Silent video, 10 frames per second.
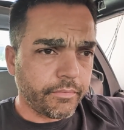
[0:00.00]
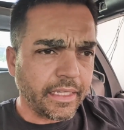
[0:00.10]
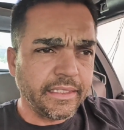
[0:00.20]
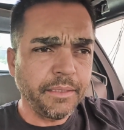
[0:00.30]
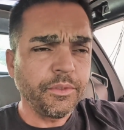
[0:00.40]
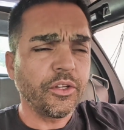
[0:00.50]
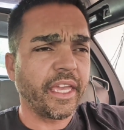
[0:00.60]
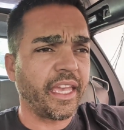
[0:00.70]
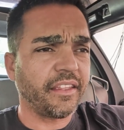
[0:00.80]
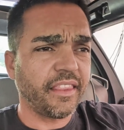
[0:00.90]
seems
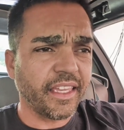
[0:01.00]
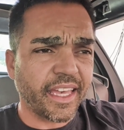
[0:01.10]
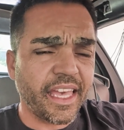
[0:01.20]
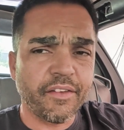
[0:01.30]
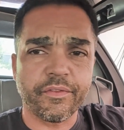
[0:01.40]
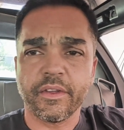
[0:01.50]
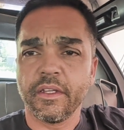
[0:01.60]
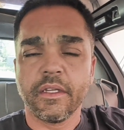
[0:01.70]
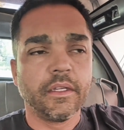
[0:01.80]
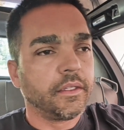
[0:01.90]
okay. I think I have
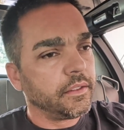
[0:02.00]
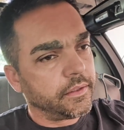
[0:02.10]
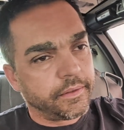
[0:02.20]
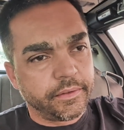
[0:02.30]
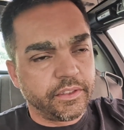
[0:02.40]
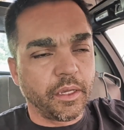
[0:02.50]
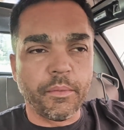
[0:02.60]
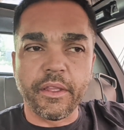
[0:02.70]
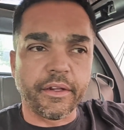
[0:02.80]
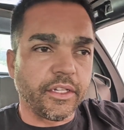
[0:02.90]
some
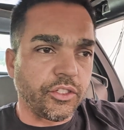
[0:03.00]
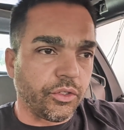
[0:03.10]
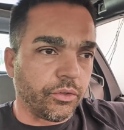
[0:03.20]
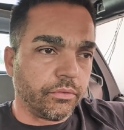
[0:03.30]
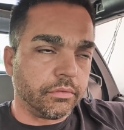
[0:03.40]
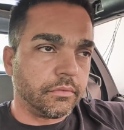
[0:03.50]
other issue